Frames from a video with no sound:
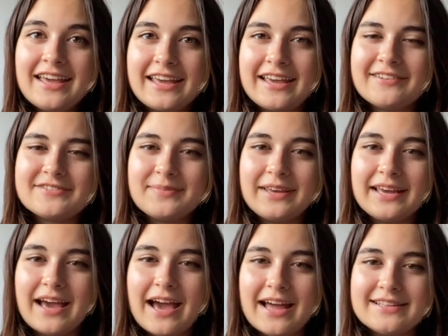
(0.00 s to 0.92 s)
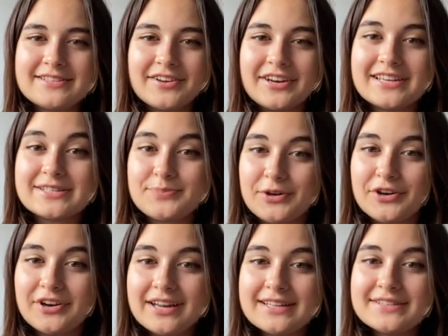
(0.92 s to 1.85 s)
it gives me hands-on
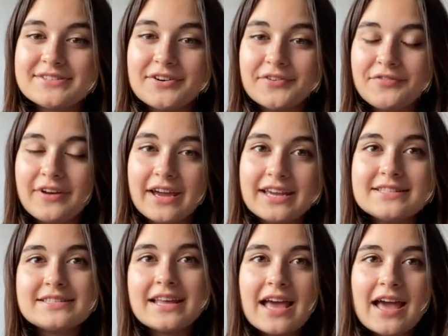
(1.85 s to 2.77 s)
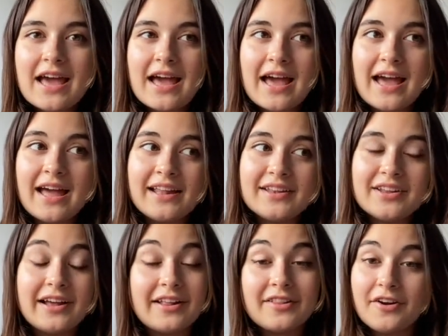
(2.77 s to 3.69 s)
experience on things and
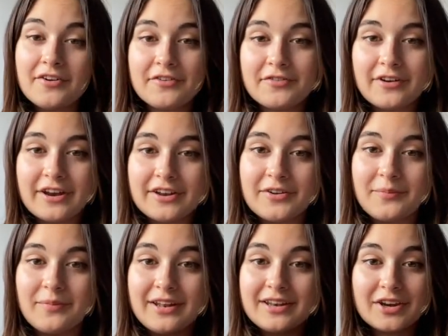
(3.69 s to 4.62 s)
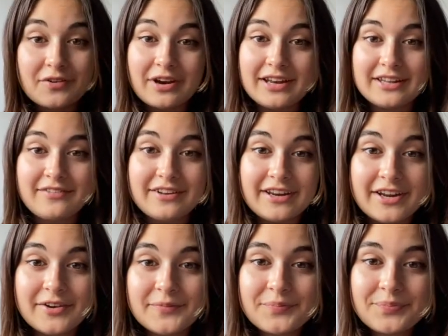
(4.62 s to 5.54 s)
a lot of freedom and creativity.